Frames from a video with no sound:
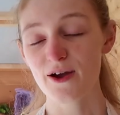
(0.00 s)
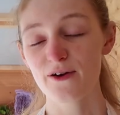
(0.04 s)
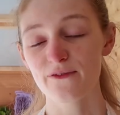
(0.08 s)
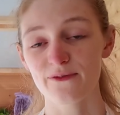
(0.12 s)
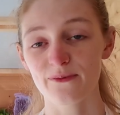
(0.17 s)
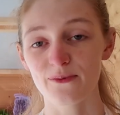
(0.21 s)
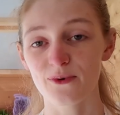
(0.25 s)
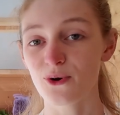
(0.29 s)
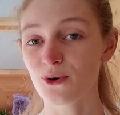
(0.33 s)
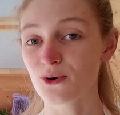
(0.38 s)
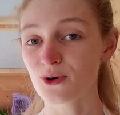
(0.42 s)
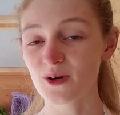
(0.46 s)

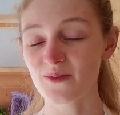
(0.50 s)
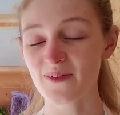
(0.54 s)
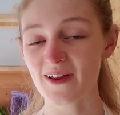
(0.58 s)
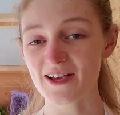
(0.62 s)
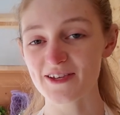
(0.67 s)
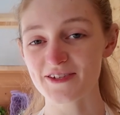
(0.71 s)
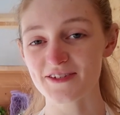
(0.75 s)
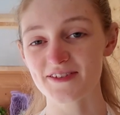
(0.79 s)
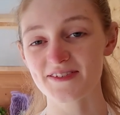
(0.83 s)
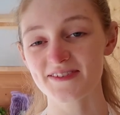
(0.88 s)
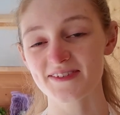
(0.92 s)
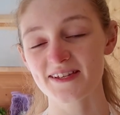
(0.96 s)
from Call of
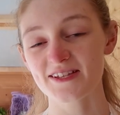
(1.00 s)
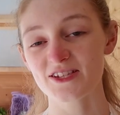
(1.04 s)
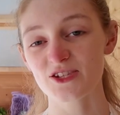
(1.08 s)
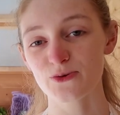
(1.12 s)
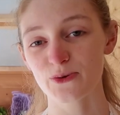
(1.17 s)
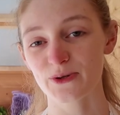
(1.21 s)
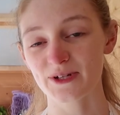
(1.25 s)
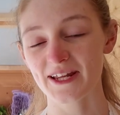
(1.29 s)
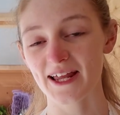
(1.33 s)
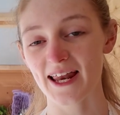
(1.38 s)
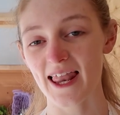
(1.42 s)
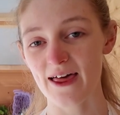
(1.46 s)
Legends in
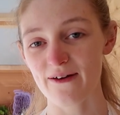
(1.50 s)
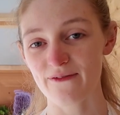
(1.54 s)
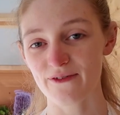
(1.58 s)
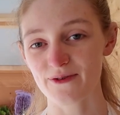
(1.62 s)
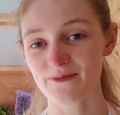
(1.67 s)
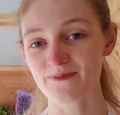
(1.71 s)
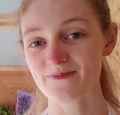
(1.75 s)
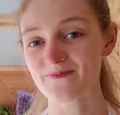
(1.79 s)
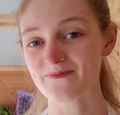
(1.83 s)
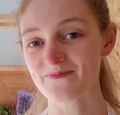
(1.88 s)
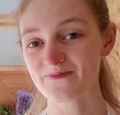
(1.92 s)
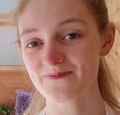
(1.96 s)

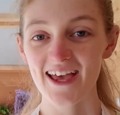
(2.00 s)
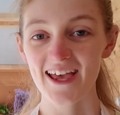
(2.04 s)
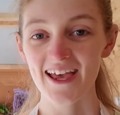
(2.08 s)
2011.